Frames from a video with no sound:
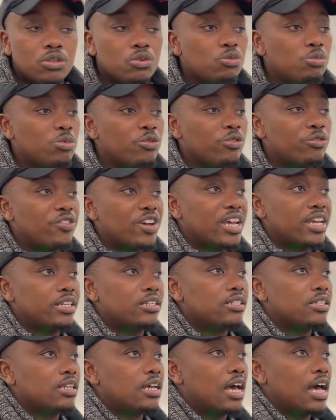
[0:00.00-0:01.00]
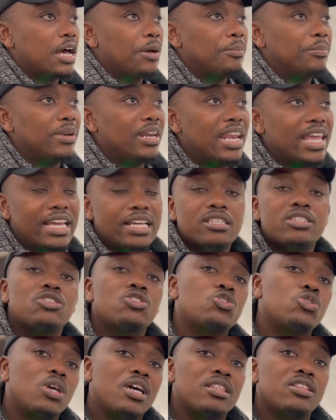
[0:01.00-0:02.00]
we provide links
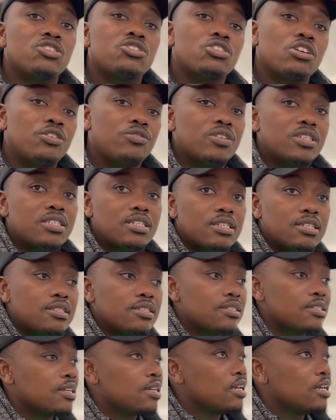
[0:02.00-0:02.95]
to other services.